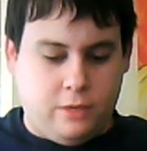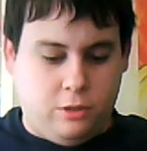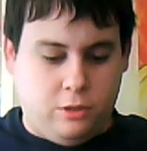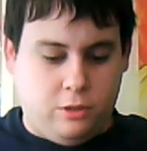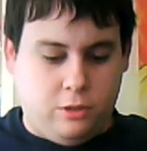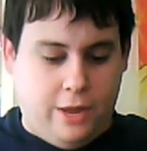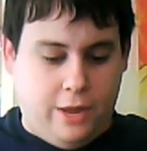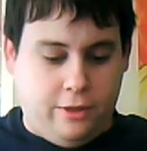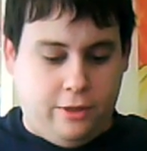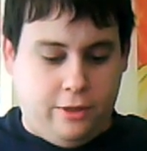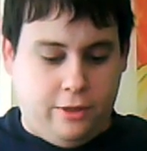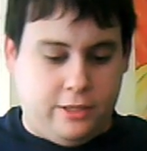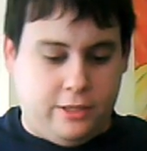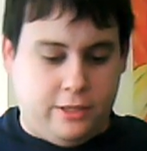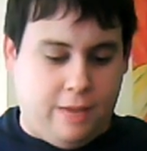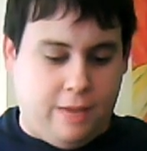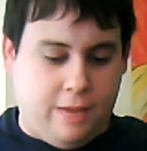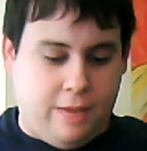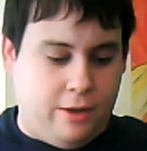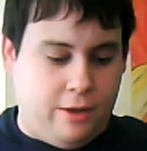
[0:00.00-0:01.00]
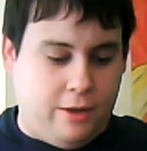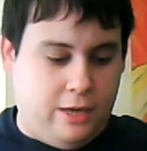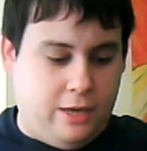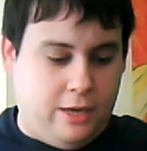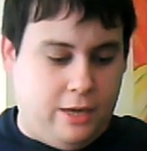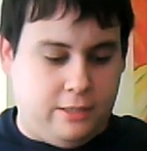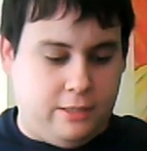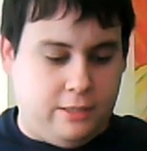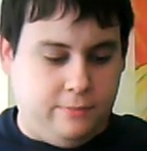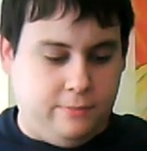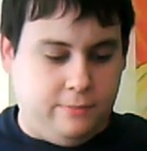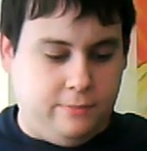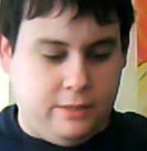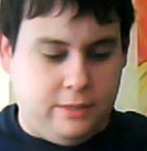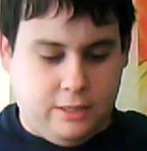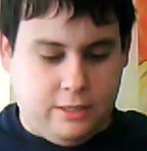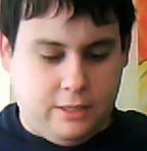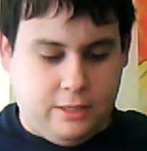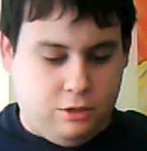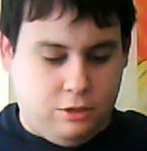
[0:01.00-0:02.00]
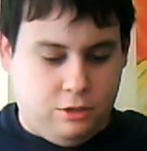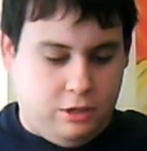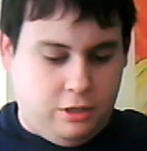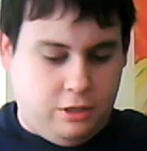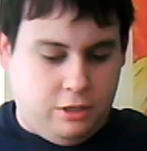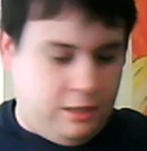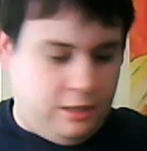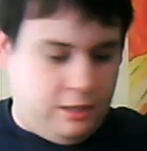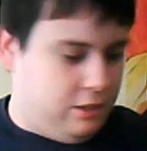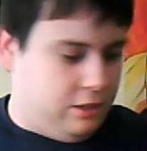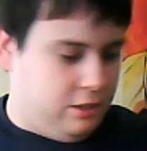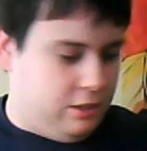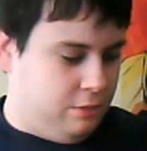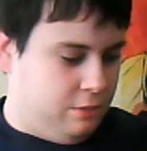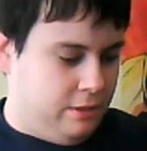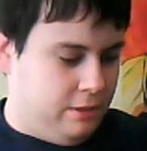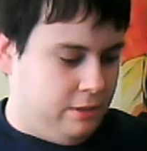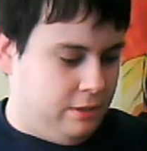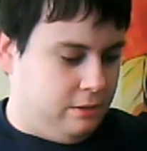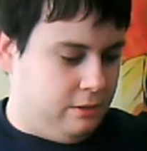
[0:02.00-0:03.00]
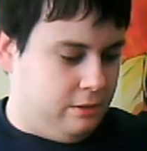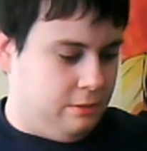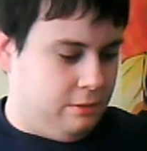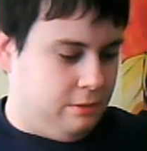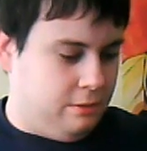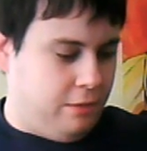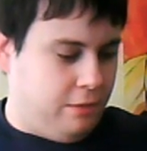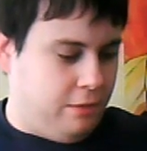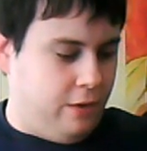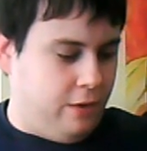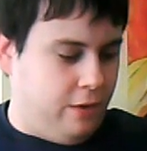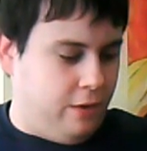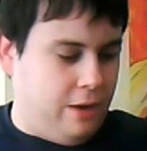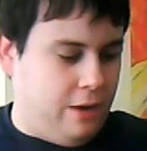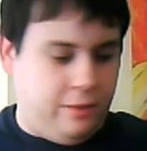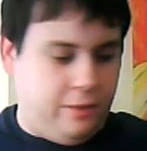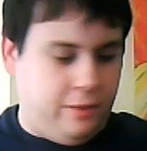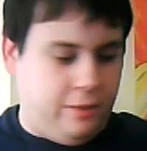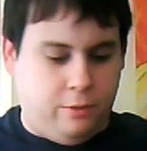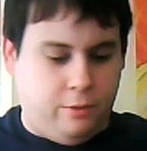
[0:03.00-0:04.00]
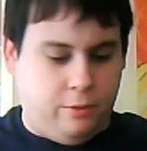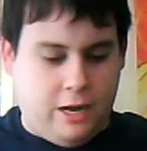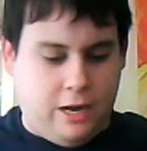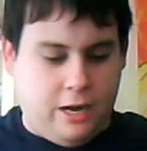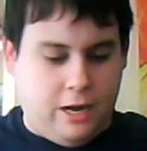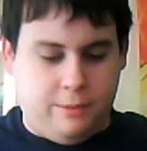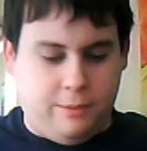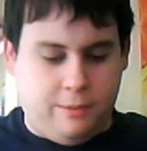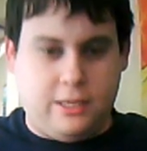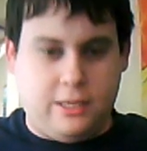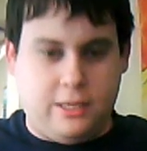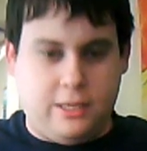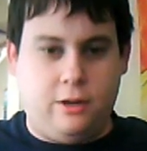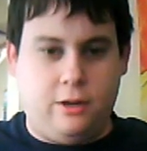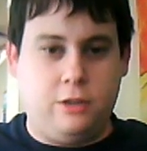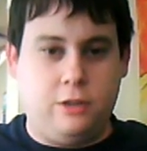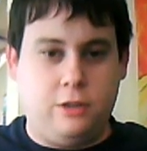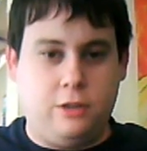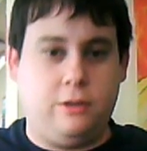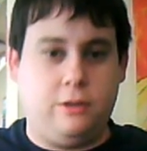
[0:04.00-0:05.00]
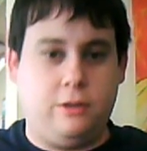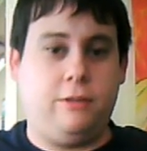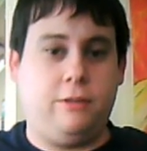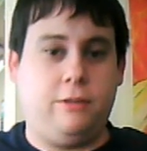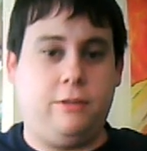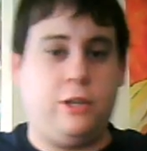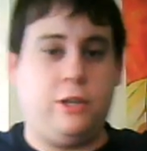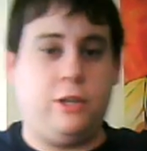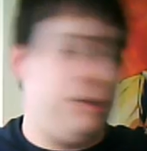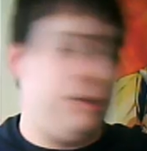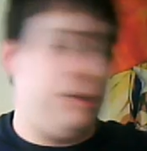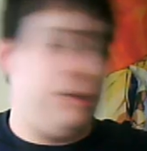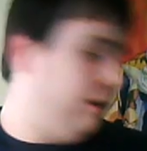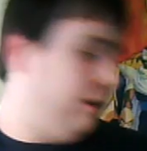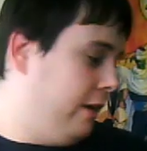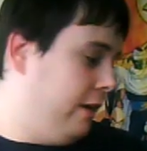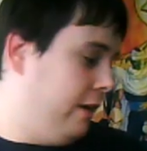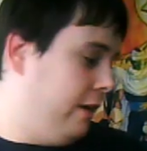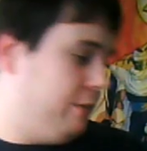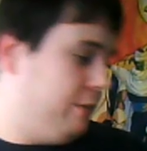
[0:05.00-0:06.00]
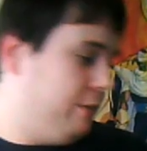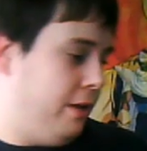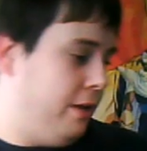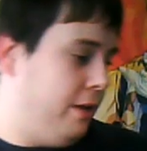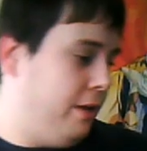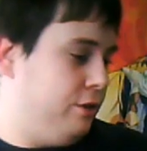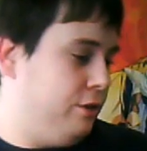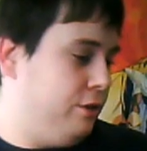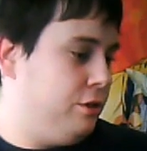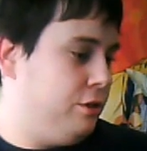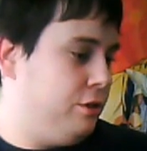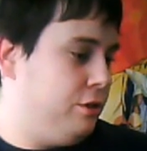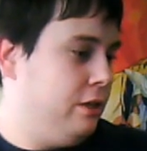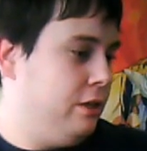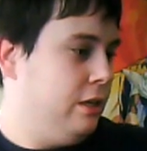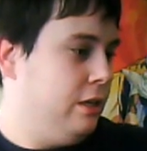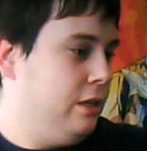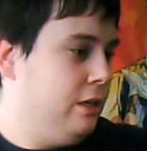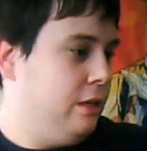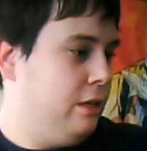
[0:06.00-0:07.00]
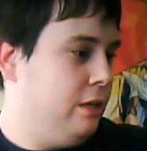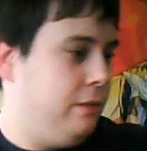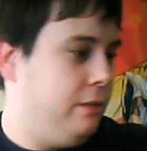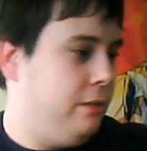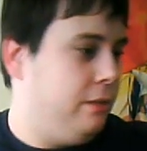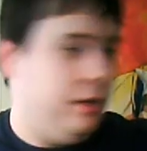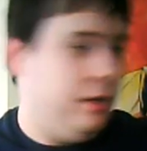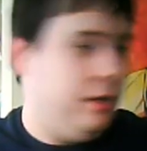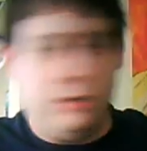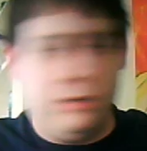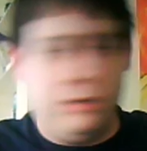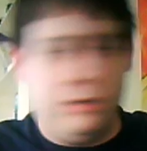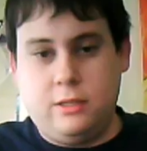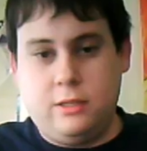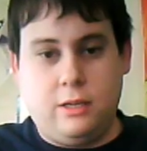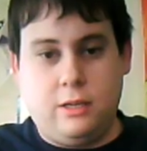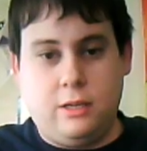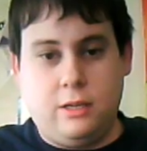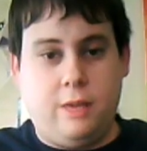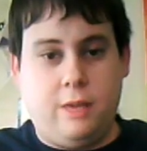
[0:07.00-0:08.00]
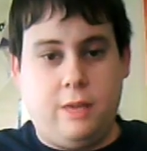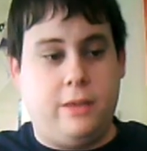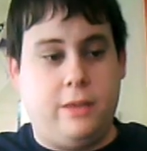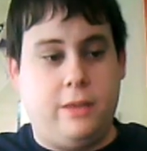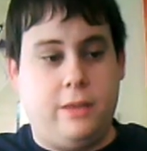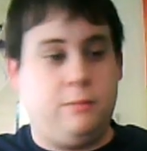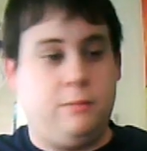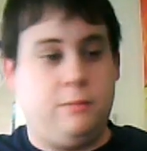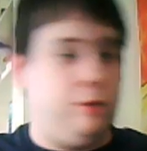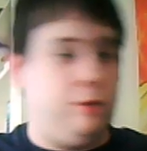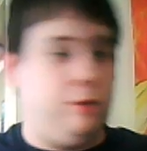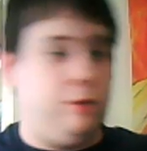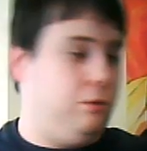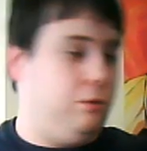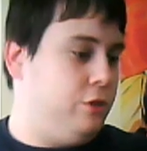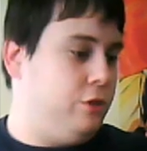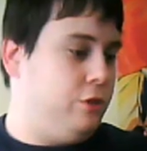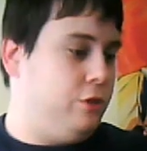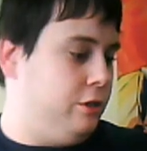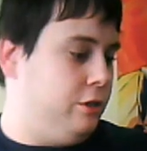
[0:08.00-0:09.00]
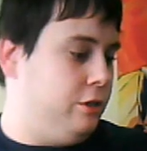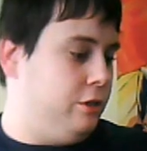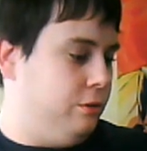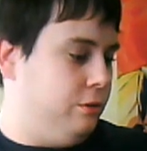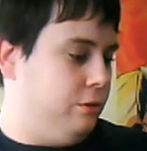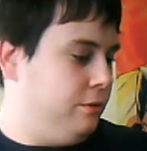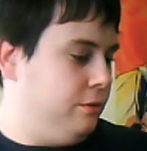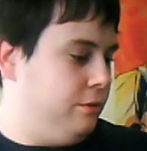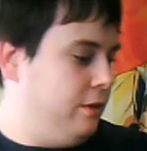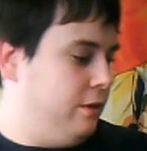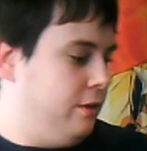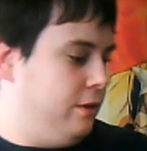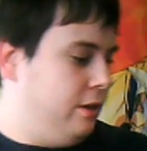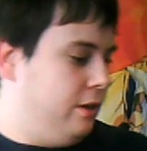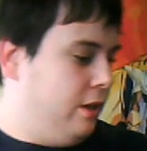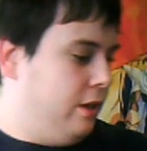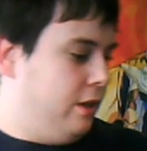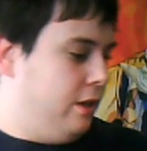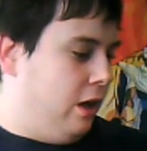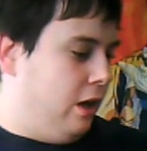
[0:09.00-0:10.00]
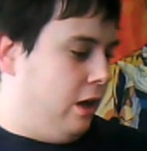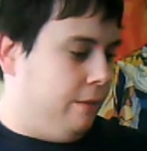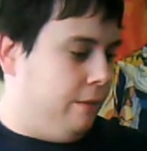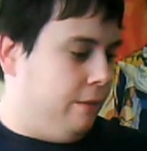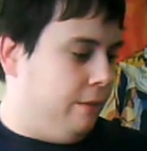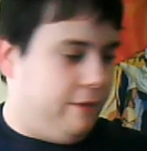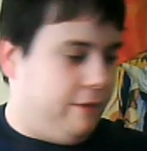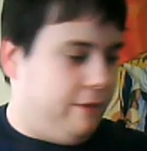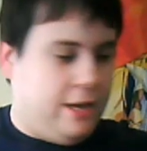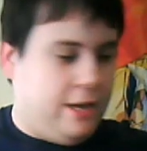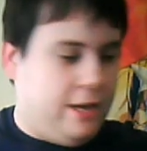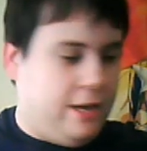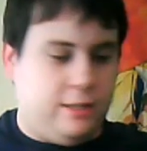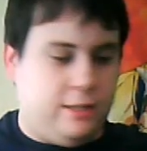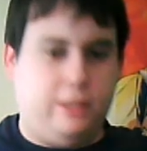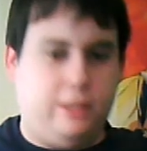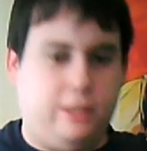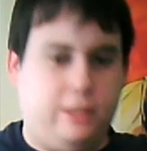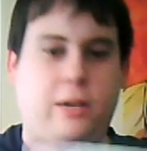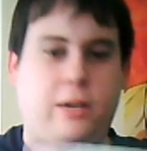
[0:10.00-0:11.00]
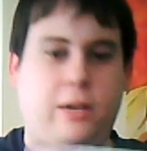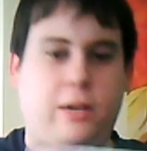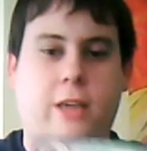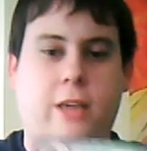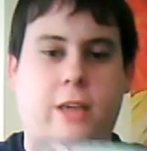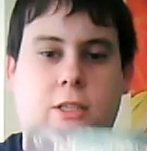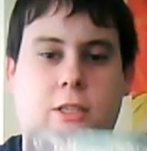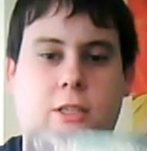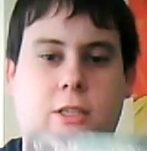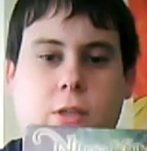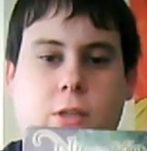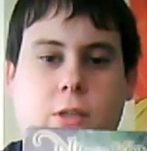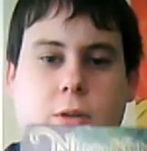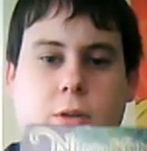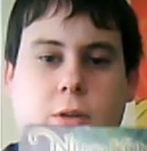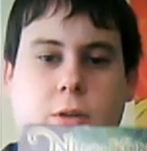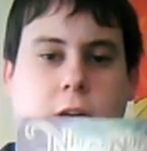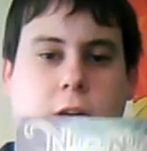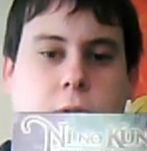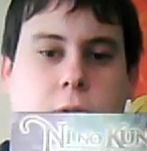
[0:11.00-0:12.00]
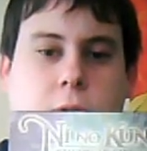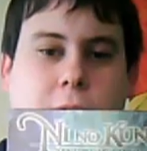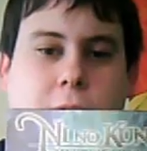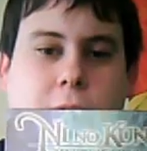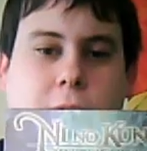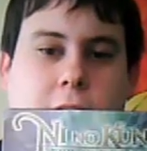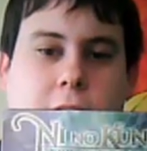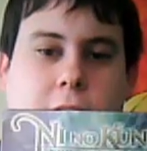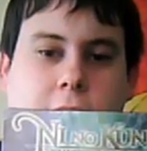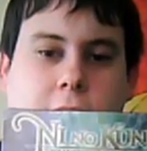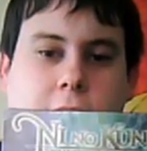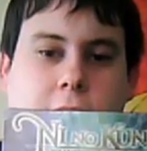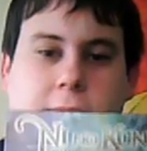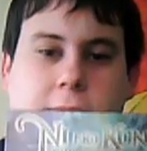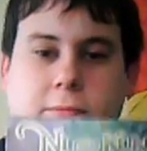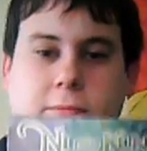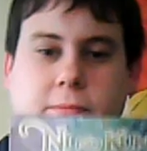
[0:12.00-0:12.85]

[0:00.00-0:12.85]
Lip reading: So I thought these came out awesome. She's been playing around with it. We're not going to be selling ours, so definitely check out that other guy's page because he makes some pretty cool shit too. I've got the steel case to Ni no Kuni.